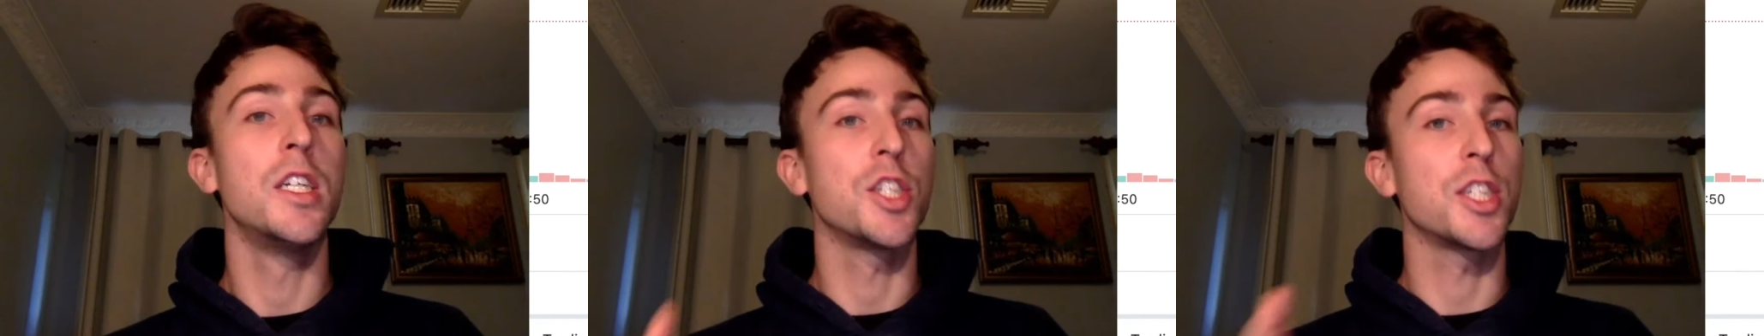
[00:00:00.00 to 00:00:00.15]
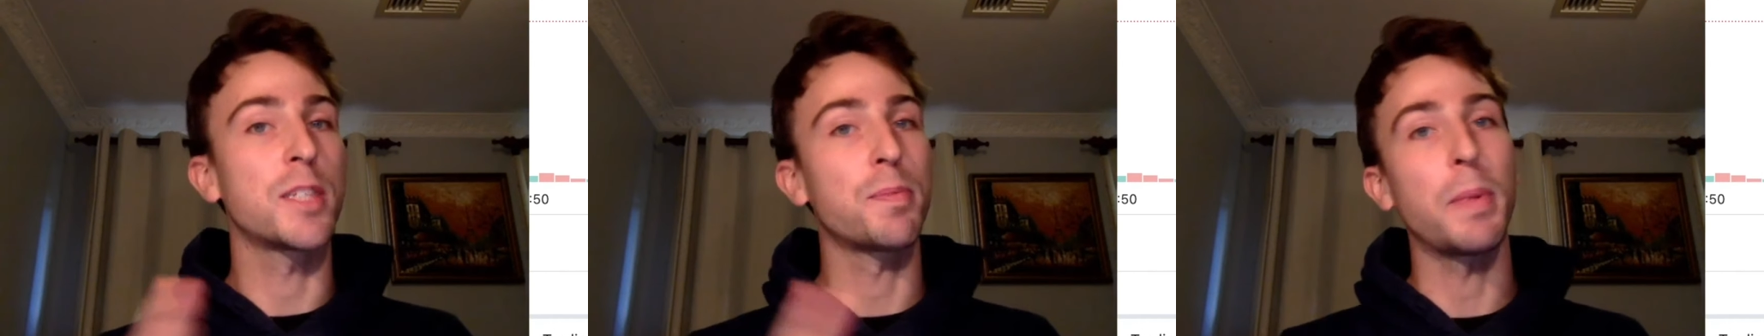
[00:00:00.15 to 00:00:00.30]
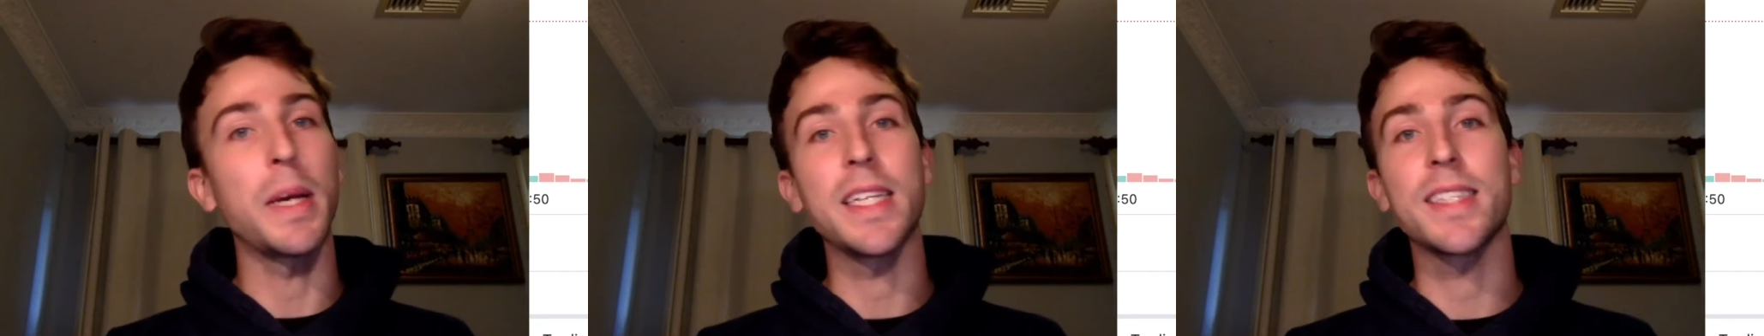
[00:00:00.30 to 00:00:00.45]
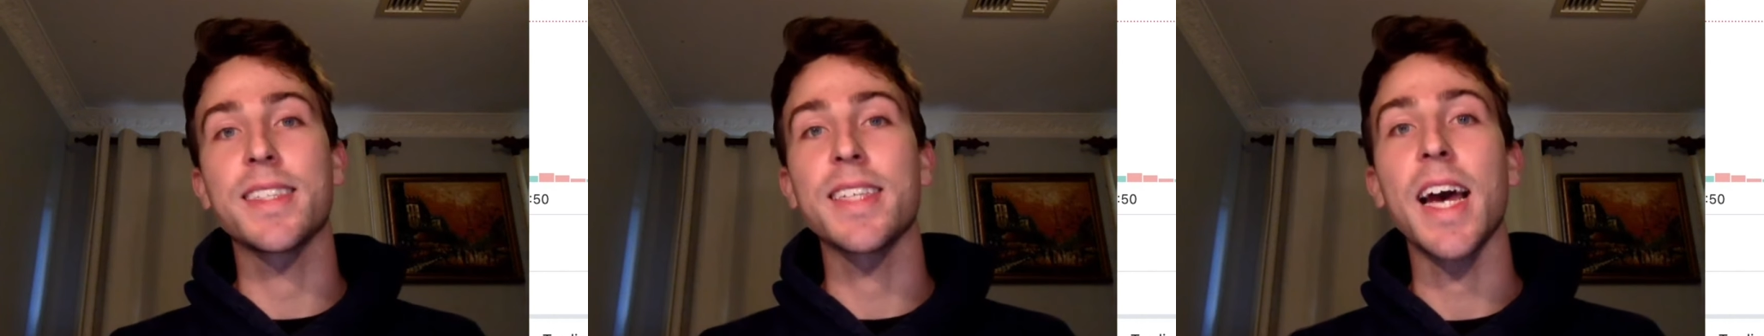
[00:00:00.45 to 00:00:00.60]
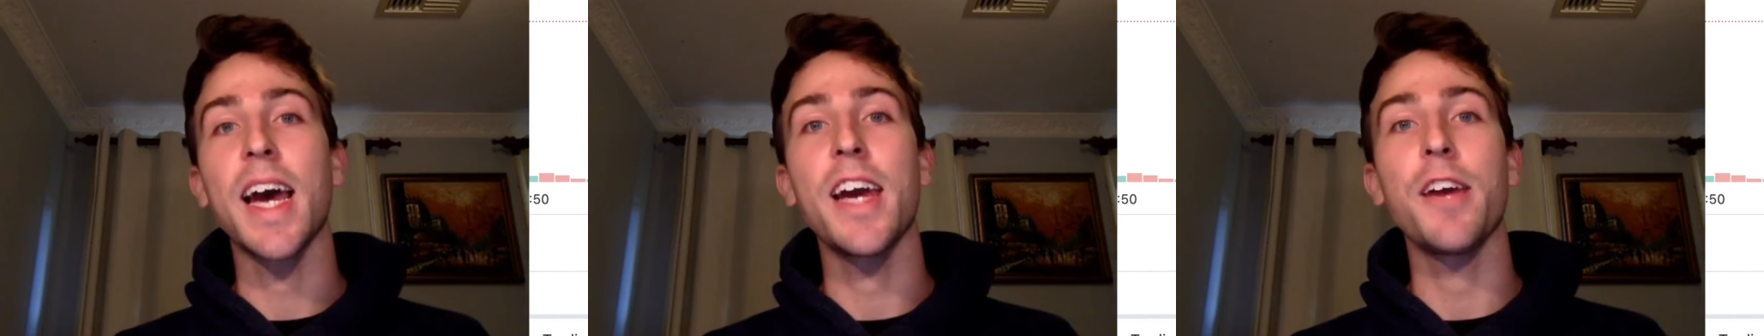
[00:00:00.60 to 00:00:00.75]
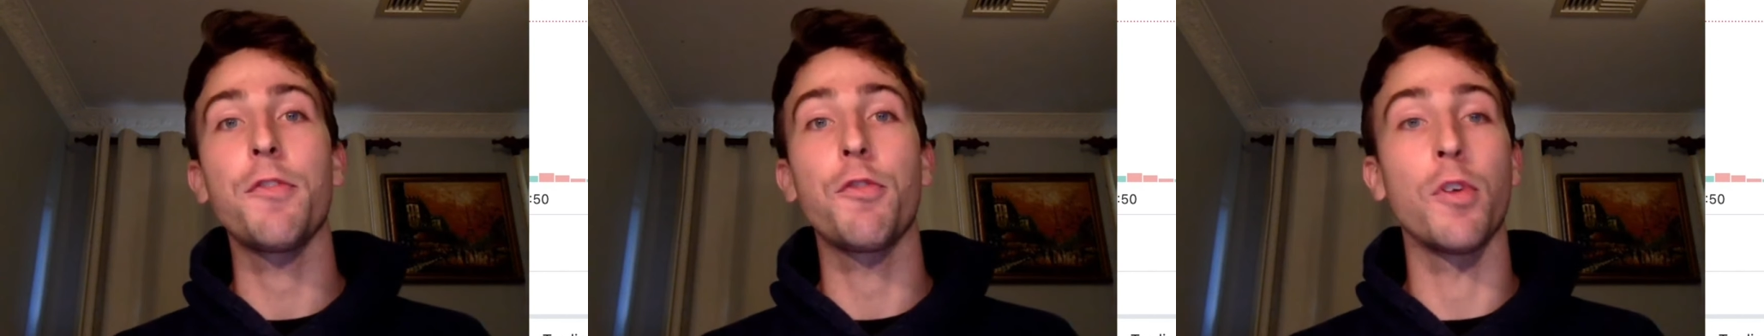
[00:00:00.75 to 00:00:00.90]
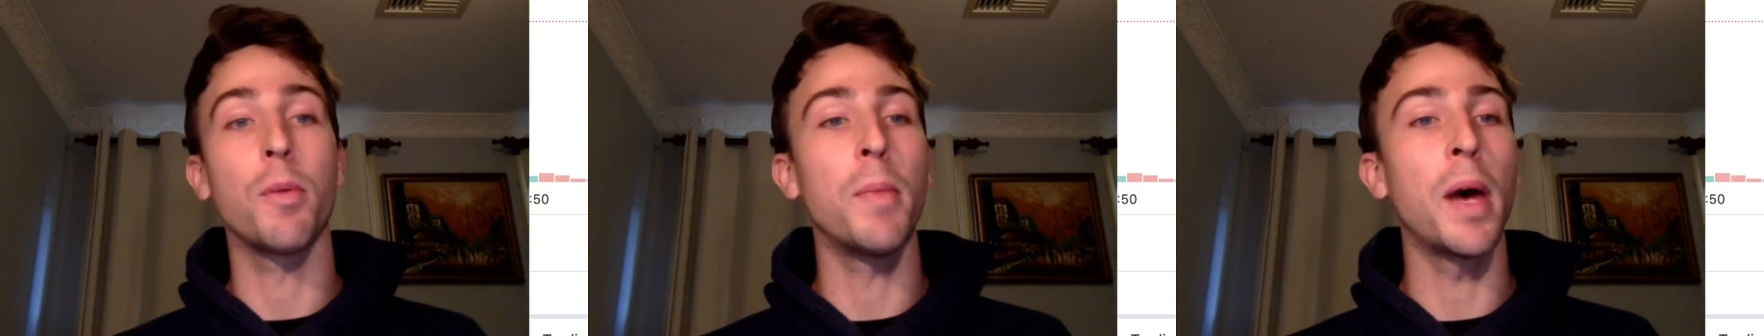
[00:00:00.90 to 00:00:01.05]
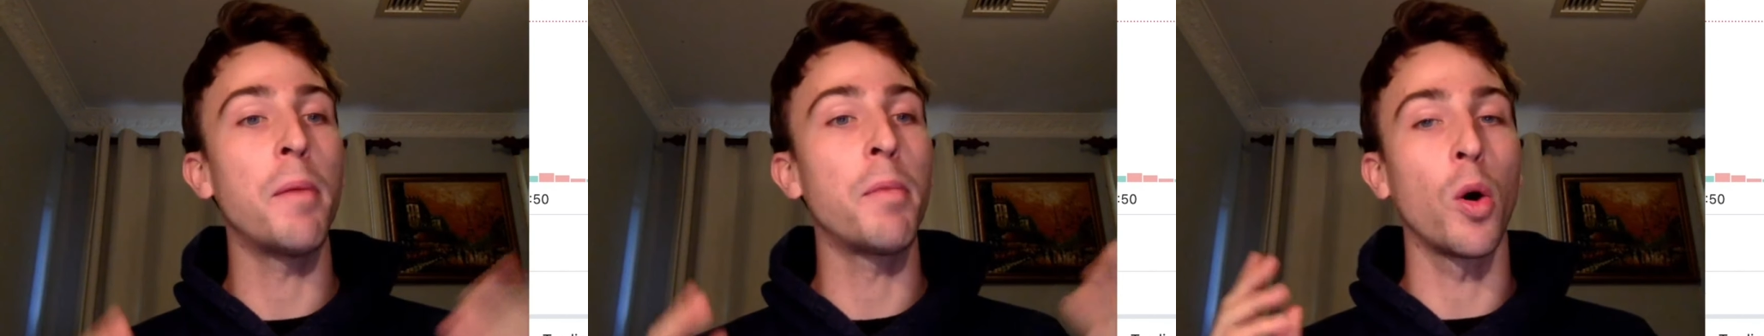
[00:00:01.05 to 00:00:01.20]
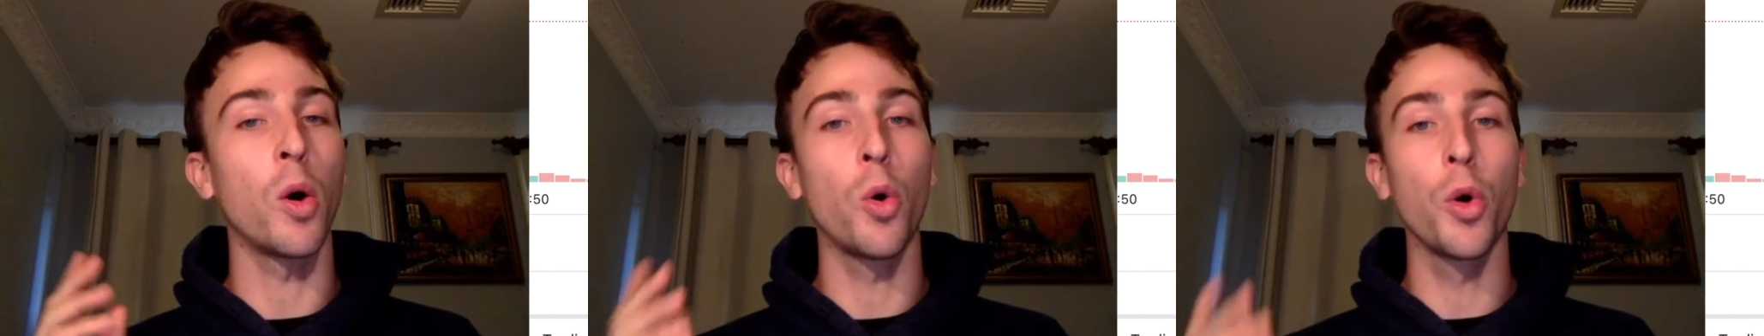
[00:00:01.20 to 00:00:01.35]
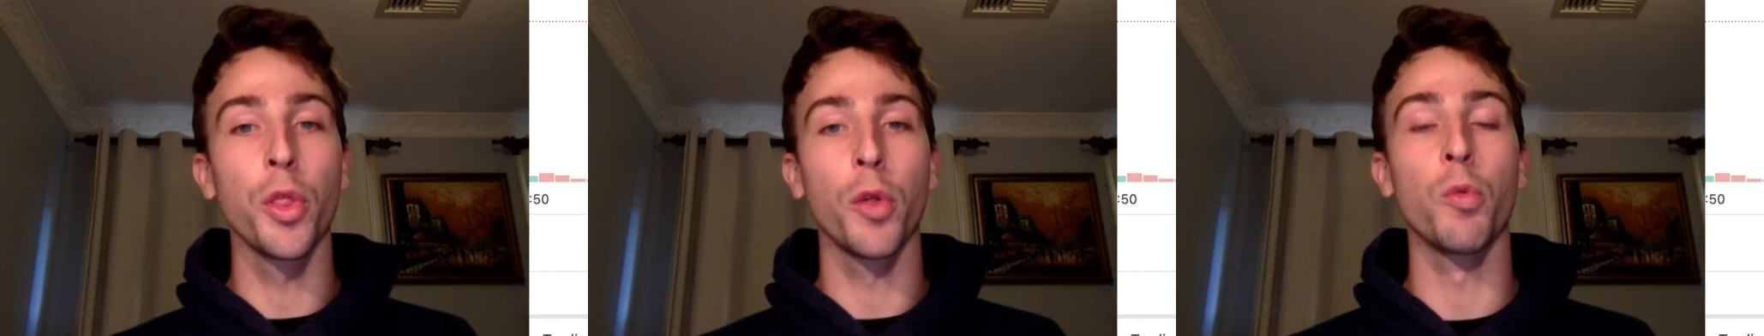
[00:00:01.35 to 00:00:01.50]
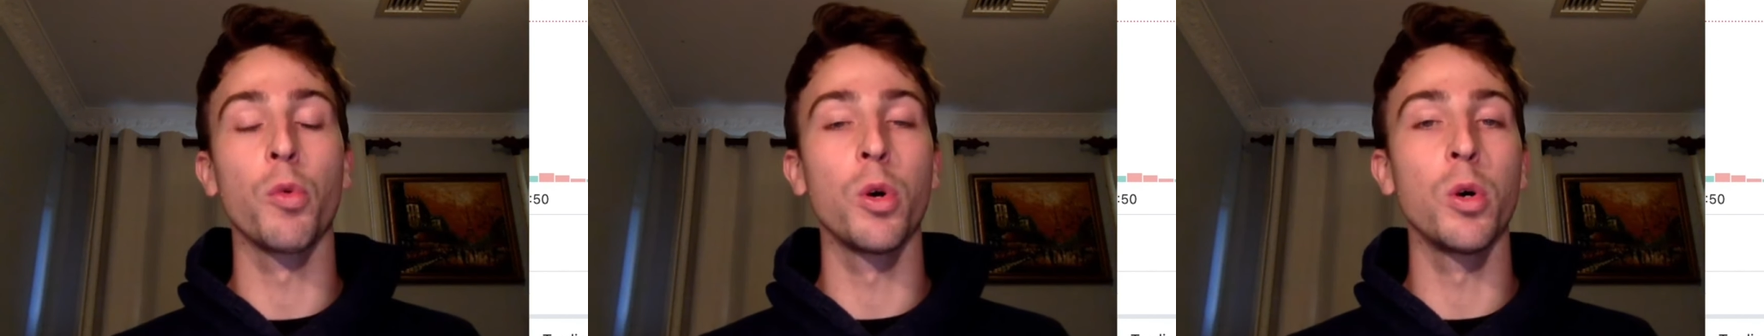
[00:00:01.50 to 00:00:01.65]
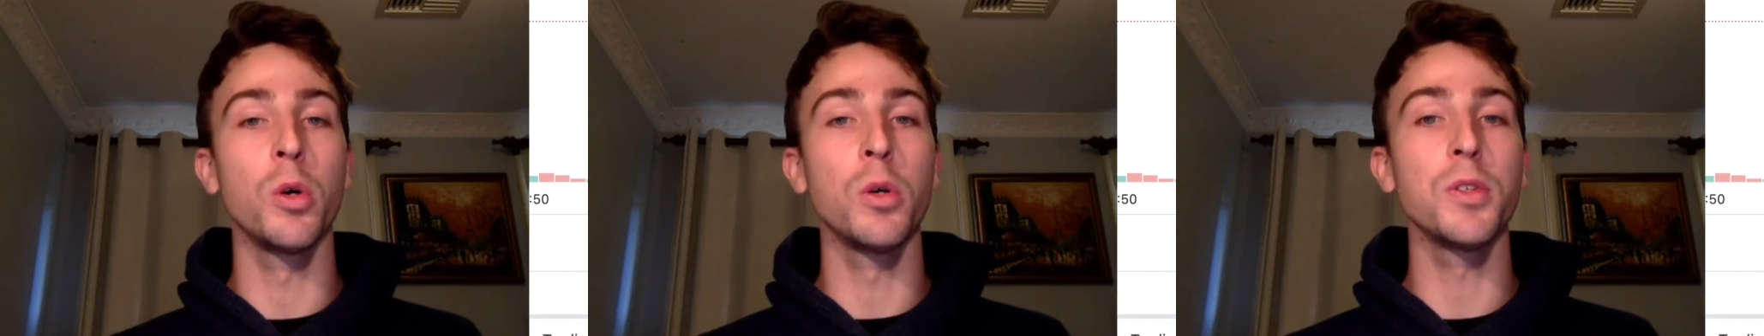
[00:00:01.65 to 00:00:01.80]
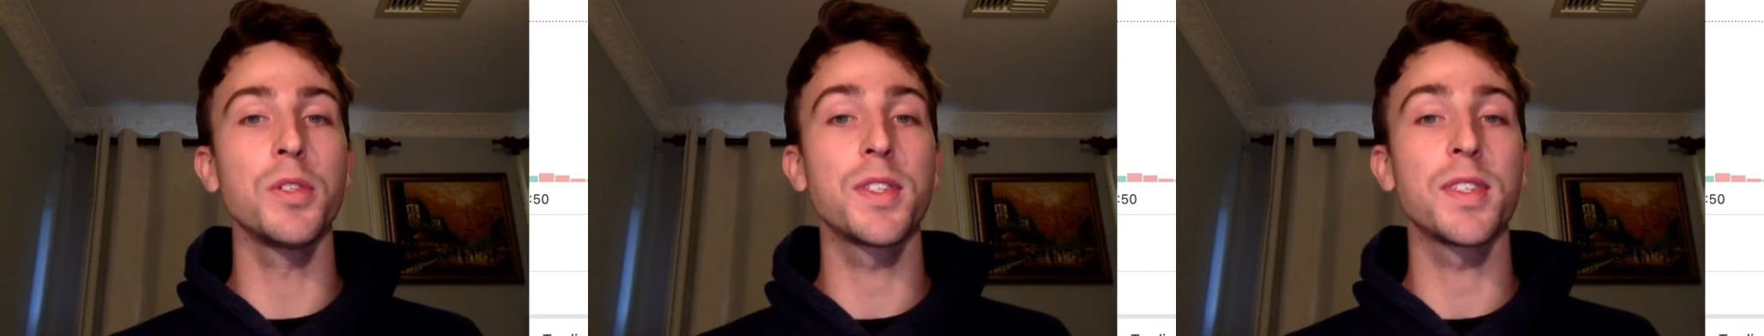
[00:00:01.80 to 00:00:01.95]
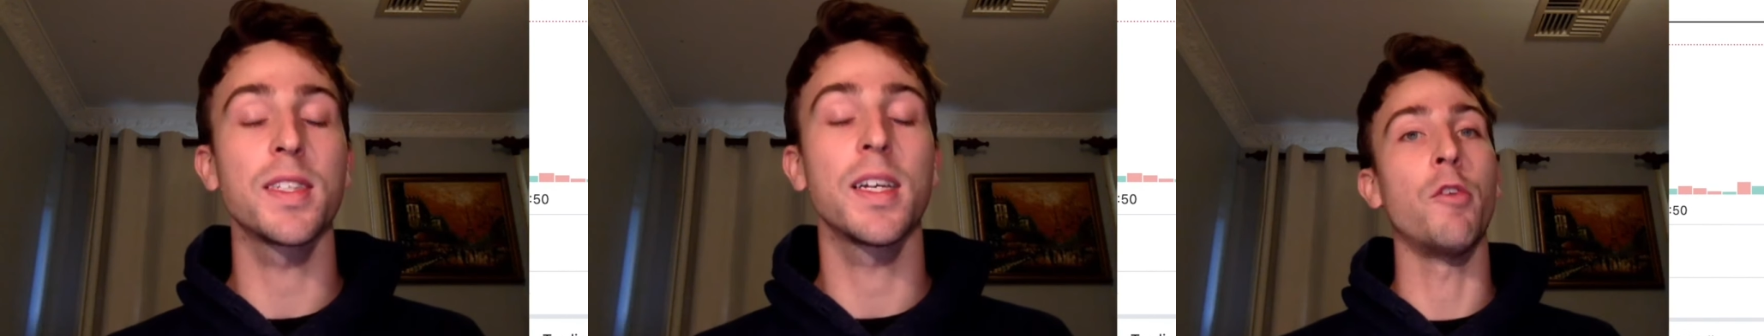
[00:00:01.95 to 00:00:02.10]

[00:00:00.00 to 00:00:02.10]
Just be safe, remember all the rules.